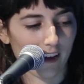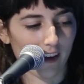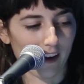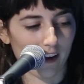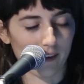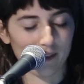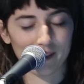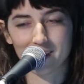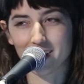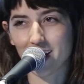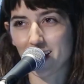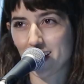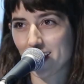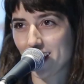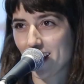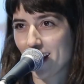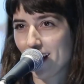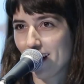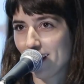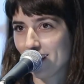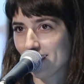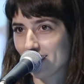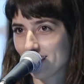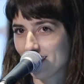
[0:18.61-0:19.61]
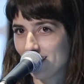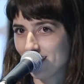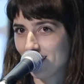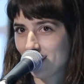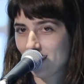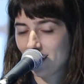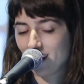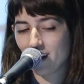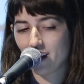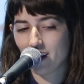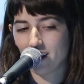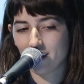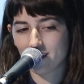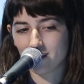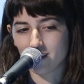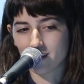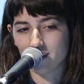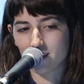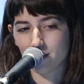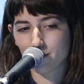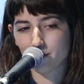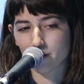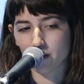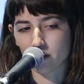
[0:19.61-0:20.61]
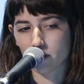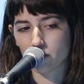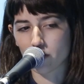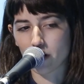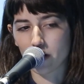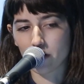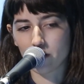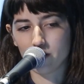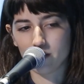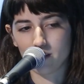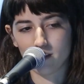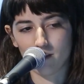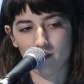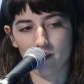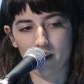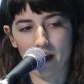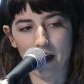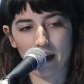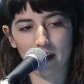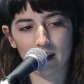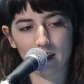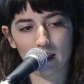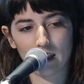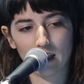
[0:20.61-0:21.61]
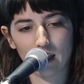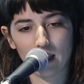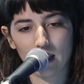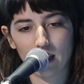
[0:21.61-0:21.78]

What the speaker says: I was starting out, and just the frustrations of that.